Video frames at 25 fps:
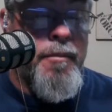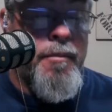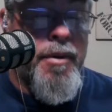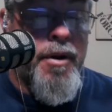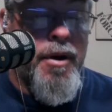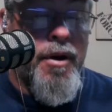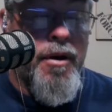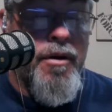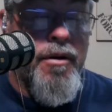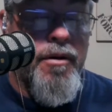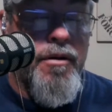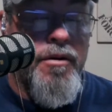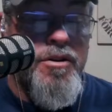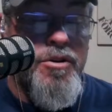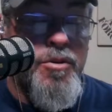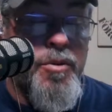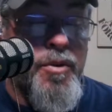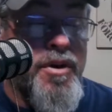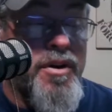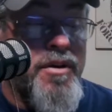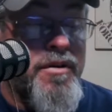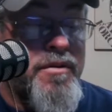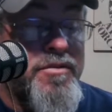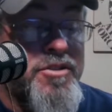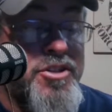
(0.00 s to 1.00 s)
per
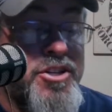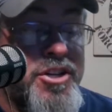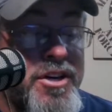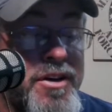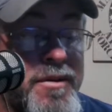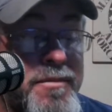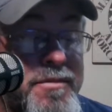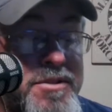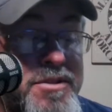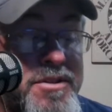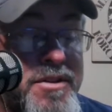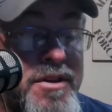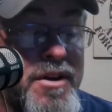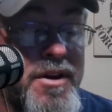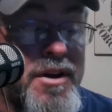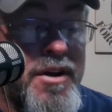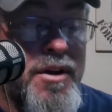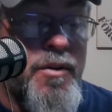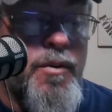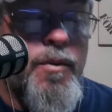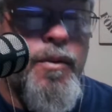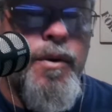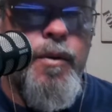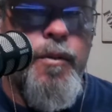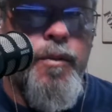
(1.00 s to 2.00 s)
12 chips,
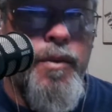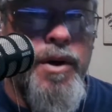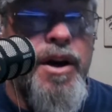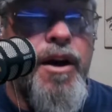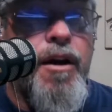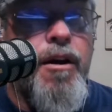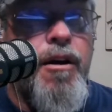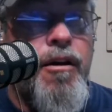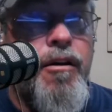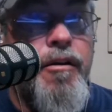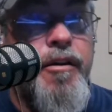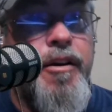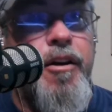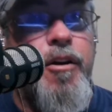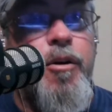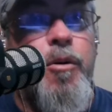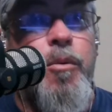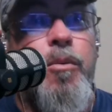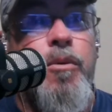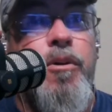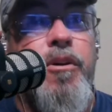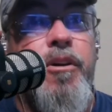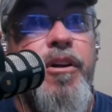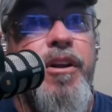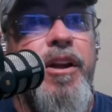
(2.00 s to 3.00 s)
when we all know
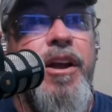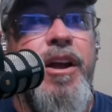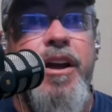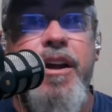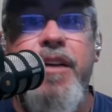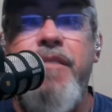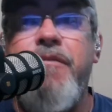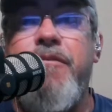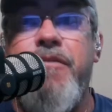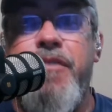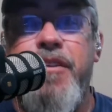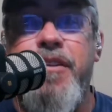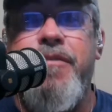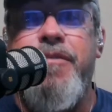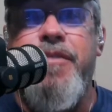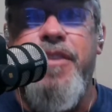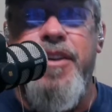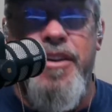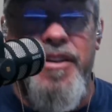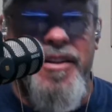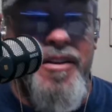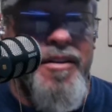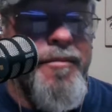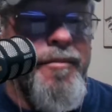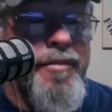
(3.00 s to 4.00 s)
we're going to eat
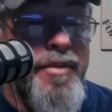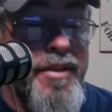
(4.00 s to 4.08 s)
50 of them